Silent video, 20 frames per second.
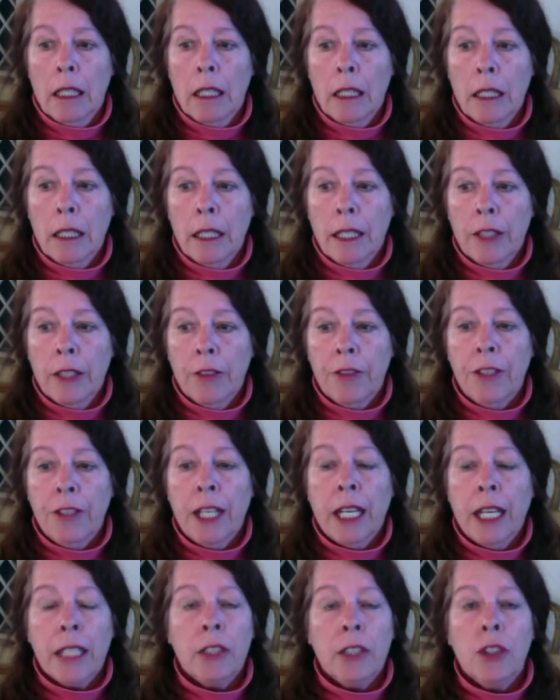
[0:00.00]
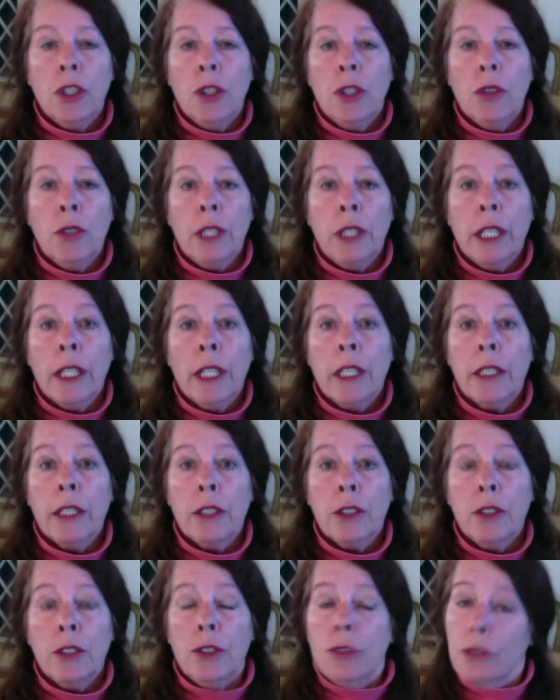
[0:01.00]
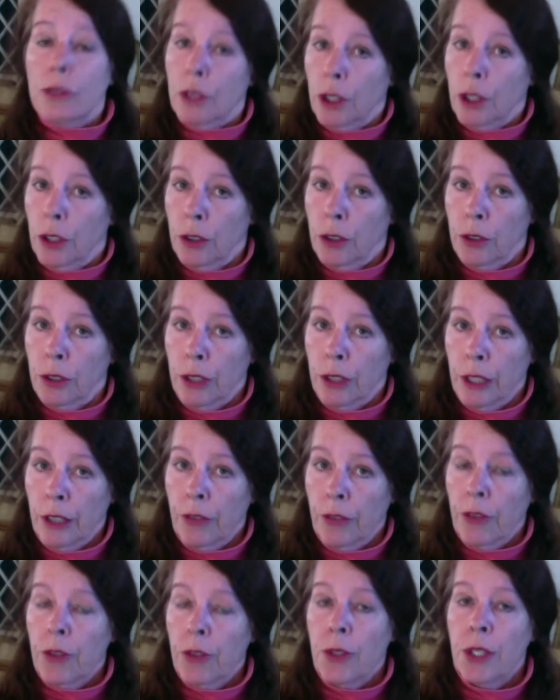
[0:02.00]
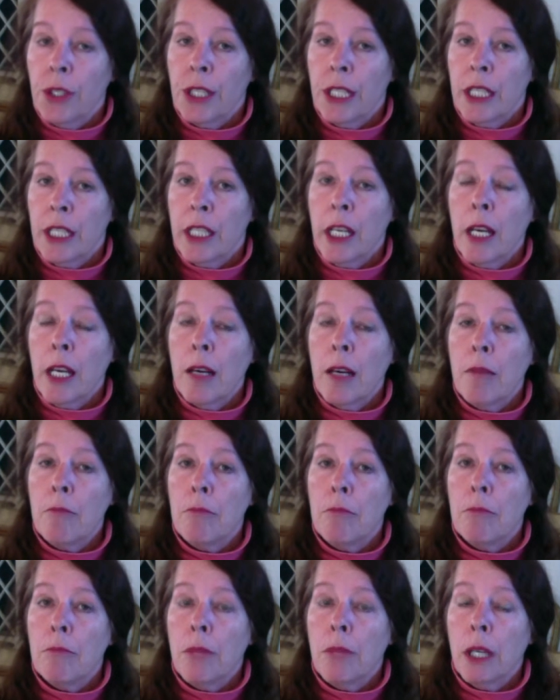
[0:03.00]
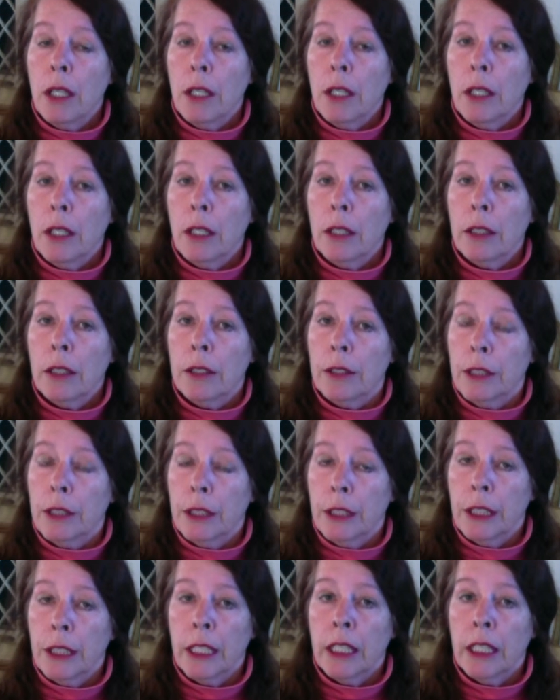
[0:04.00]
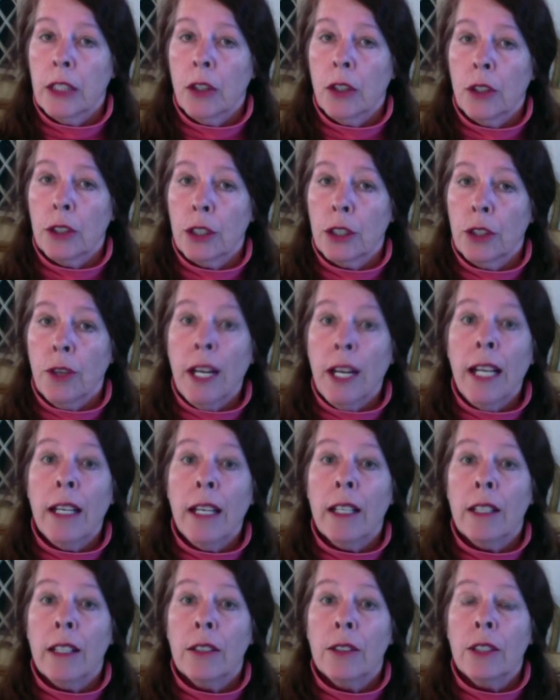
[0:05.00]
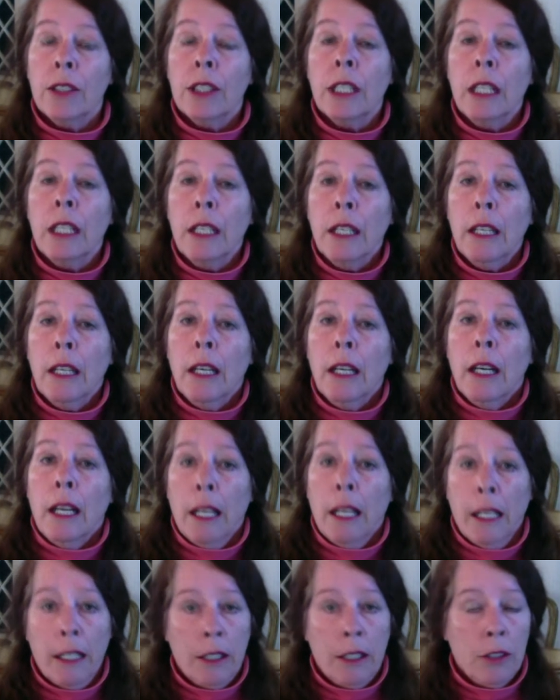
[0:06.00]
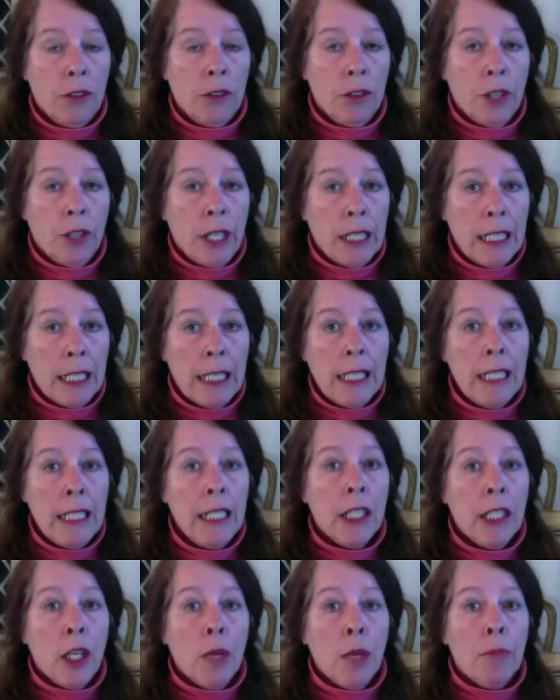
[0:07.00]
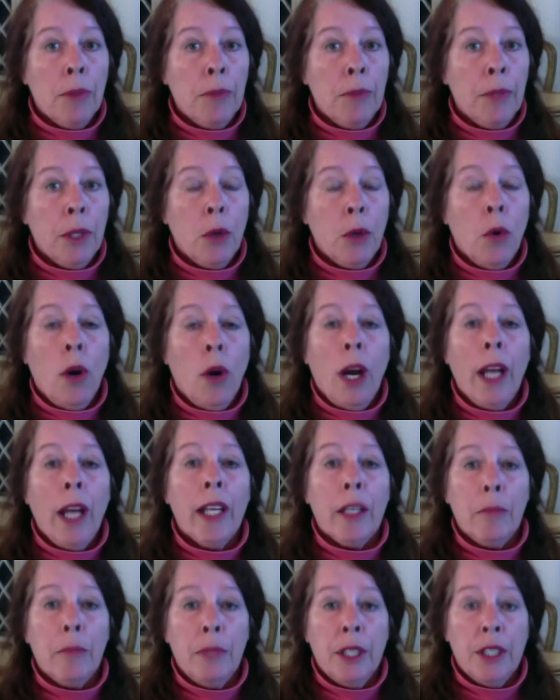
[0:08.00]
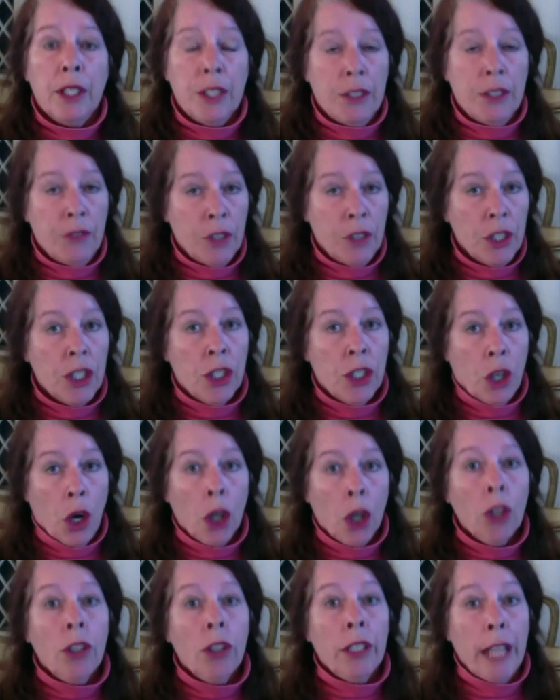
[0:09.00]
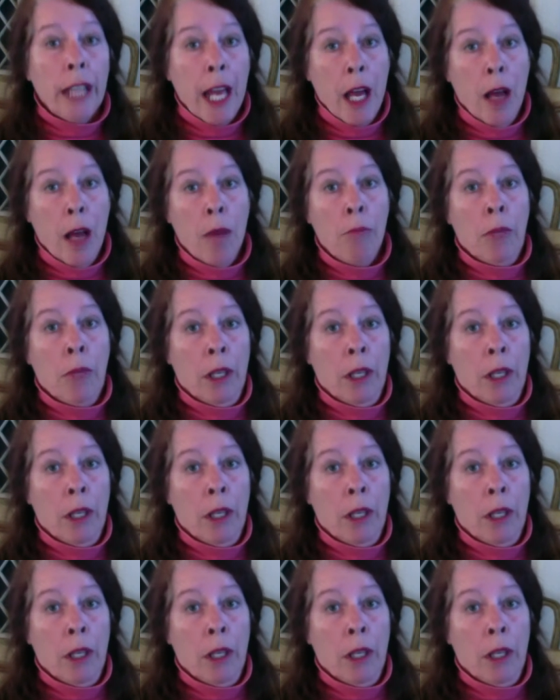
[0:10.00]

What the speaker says: In fact, don't get too close if you see them sitting on the ground, and try to sneak up and be quiet, because if you startle them,